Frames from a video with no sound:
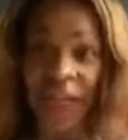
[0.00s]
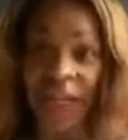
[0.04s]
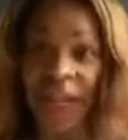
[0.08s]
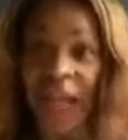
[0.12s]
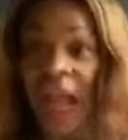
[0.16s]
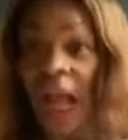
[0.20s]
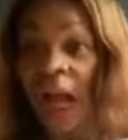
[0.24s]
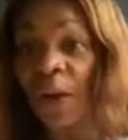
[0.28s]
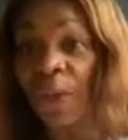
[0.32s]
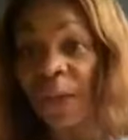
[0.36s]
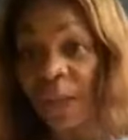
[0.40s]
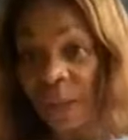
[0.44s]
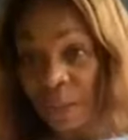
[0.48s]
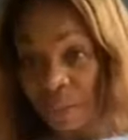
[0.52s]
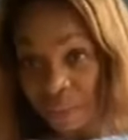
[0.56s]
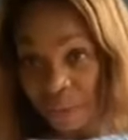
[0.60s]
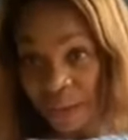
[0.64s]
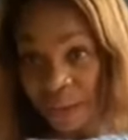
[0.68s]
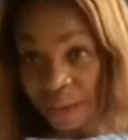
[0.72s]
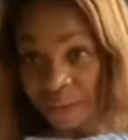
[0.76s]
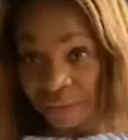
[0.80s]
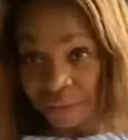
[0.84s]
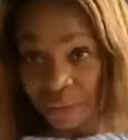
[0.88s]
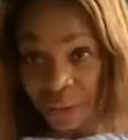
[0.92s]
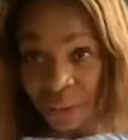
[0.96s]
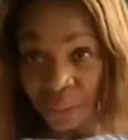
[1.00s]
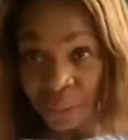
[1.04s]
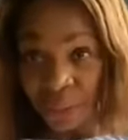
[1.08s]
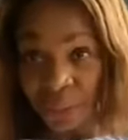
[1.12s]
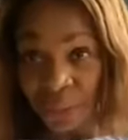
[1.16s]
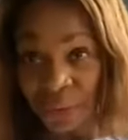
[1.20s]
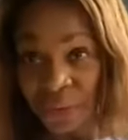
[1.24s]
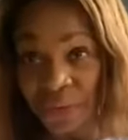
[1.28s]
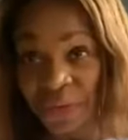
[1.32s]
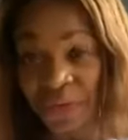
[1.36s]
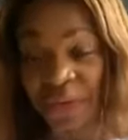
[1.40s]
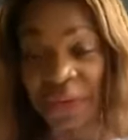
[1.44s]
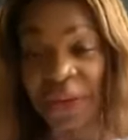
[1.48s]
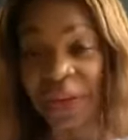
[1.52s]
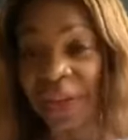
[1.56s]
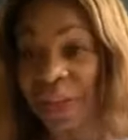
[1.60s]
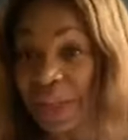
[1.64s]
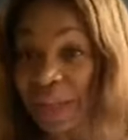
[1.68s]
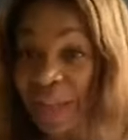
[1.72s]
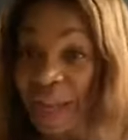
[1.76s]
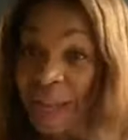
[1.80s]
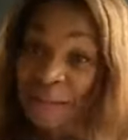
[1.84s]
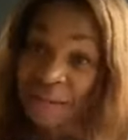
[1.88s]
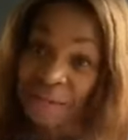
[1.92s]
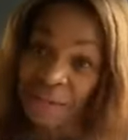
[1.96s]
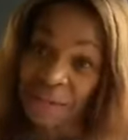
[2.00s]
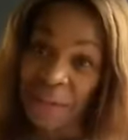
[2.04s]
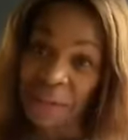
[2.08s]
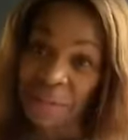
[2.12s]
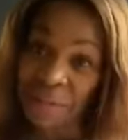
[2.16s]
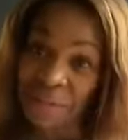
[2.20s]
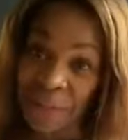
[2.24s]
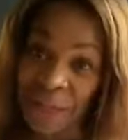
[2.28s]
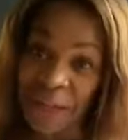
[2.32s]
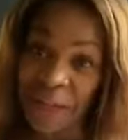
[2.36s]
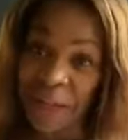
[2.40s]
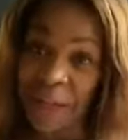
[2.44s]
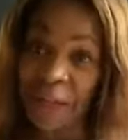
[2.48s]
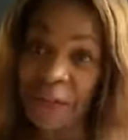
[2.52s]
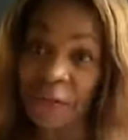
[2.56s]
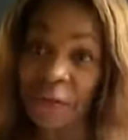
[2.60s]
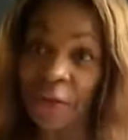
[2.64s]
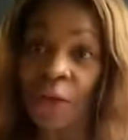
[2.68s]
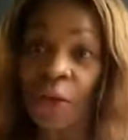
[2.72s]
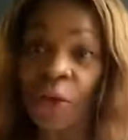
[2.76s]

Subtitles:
and how it impacts our mood. So in the next 10 minutes,